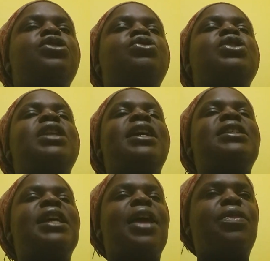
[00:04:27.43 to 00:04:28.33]
So she
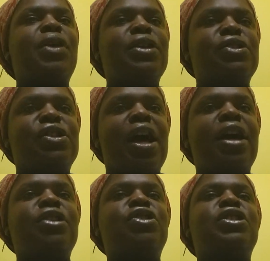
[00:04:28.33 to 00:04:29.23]
likes to get things
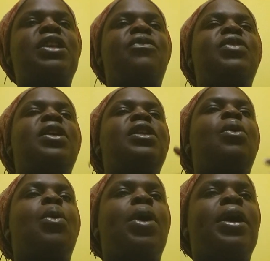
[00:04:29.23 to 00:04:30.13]
done. She's
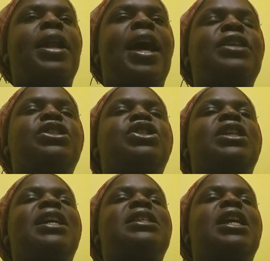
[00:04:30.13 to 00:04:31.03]
definitely organized, and she
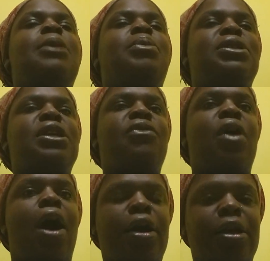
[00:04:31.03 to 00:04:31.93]
likes to keep herself
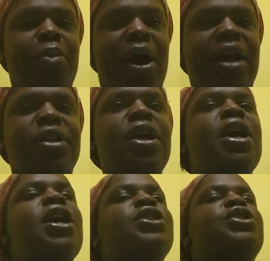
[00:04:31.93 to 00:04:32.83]
occupied.
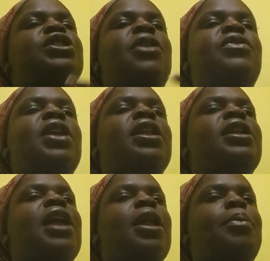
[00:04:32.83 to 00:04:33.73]
She's
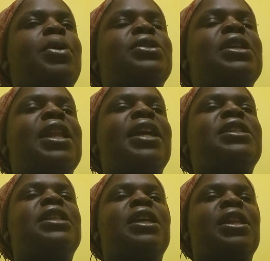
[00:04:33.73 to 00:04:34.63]
definitely not a person who
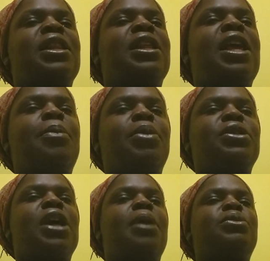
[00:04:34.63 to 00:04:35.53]
likes to keep
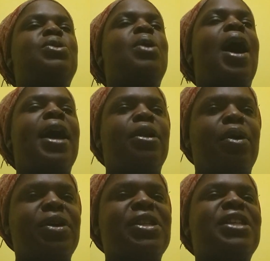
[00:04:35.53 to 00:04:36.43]
her time too
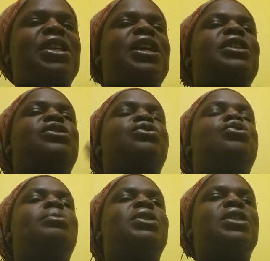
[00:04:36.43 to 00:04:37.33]
idle, because as it gives her
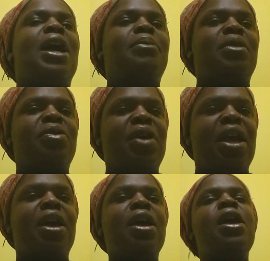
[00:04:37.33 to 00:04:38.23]
too much time to
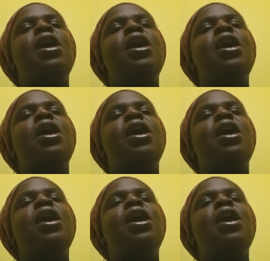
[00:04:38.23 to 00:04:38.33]
think.